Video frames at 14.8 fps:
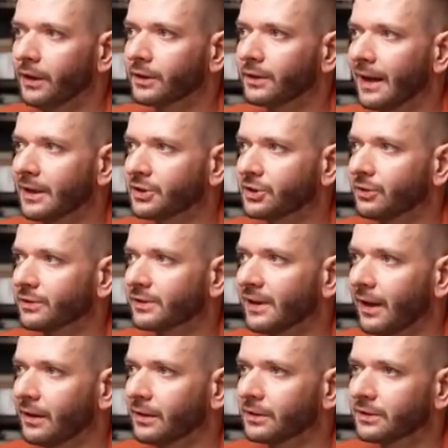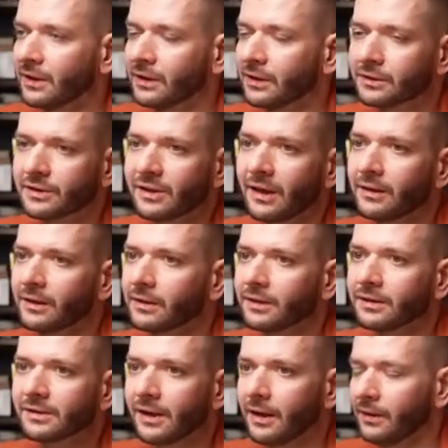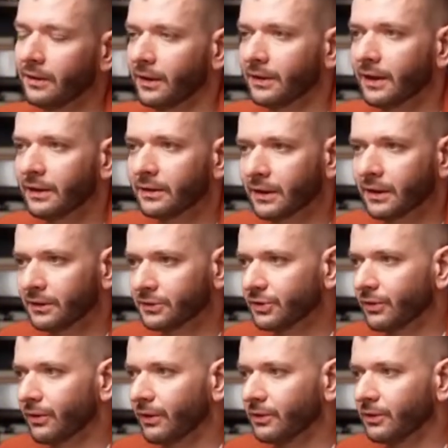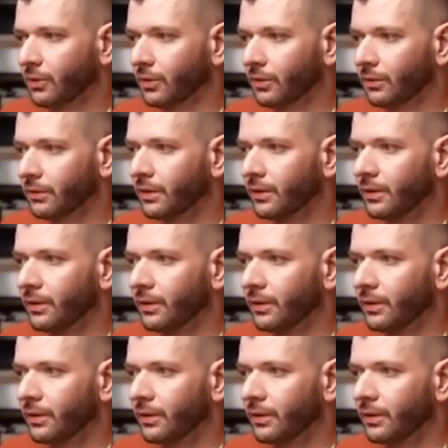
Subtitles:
international sellers that are selling, let's say, in like 10 countries around the world?